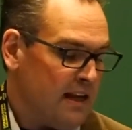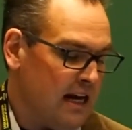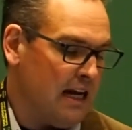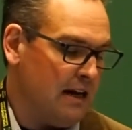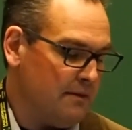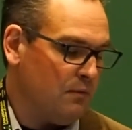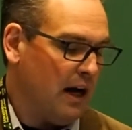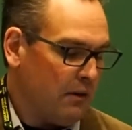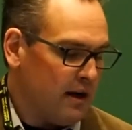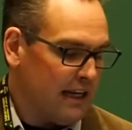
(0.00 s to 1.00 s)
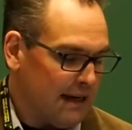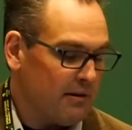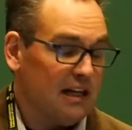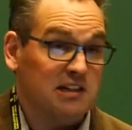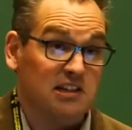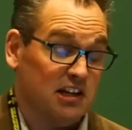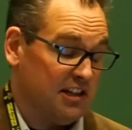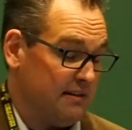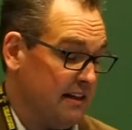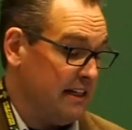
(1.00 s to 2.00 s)
Why would labor
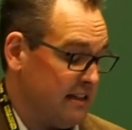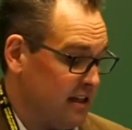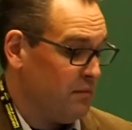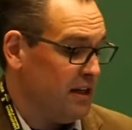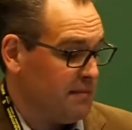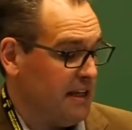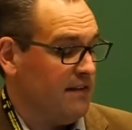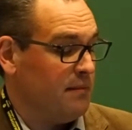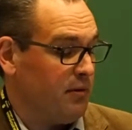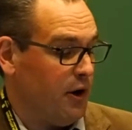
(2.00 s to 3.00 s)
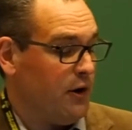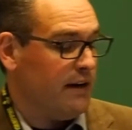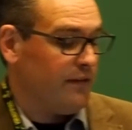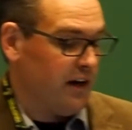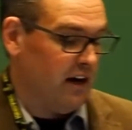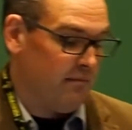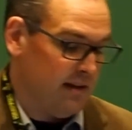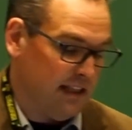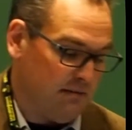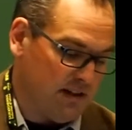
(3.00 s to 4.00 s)
legislation in some ways be given a priority for a
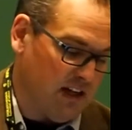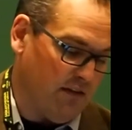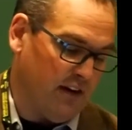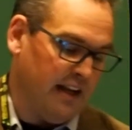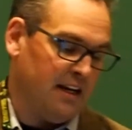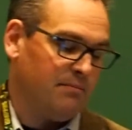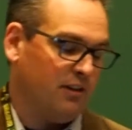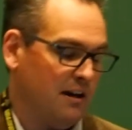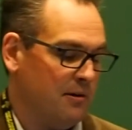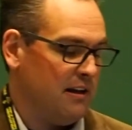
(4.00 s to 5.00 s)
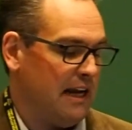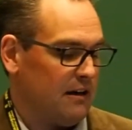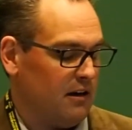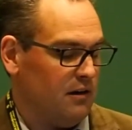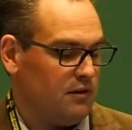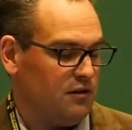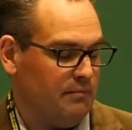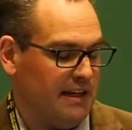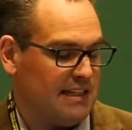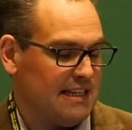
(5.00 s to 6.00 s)
government that was governing in a primarily
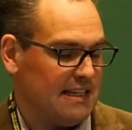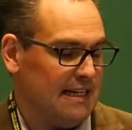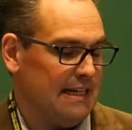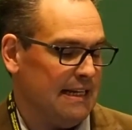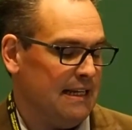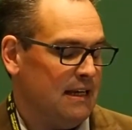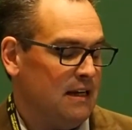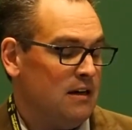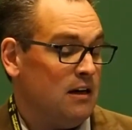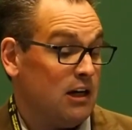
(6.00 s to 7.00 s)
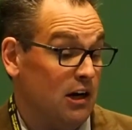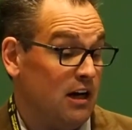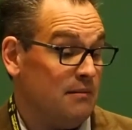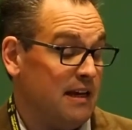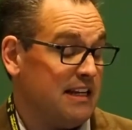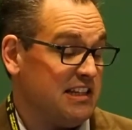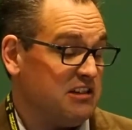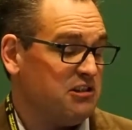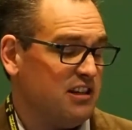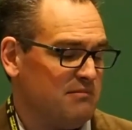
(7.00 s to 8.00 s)
agricultural-based society economy? And it's
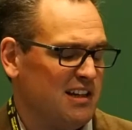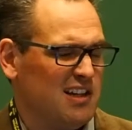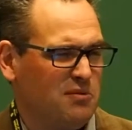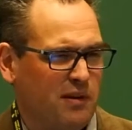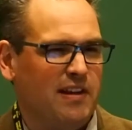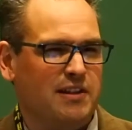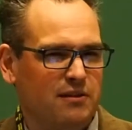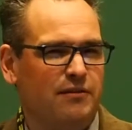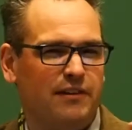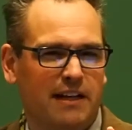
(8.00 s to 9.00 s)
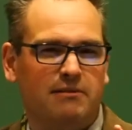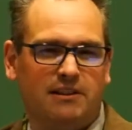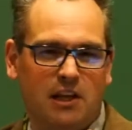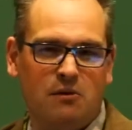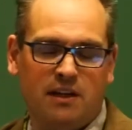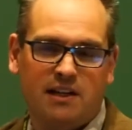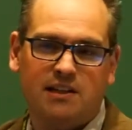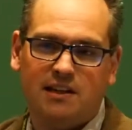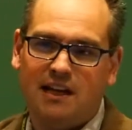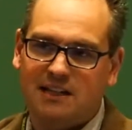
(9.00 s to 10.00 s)
interesting because when they do fight with the
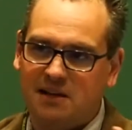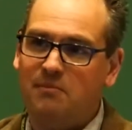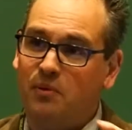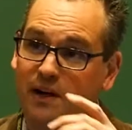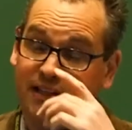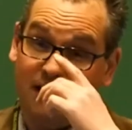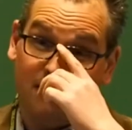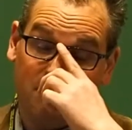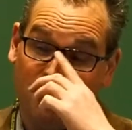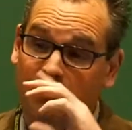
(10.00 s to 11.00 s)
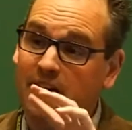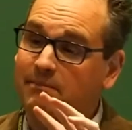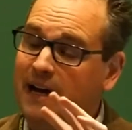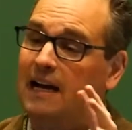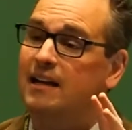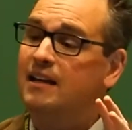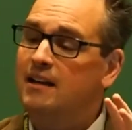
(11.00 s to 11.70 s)
unions, at some point Douglas will write back,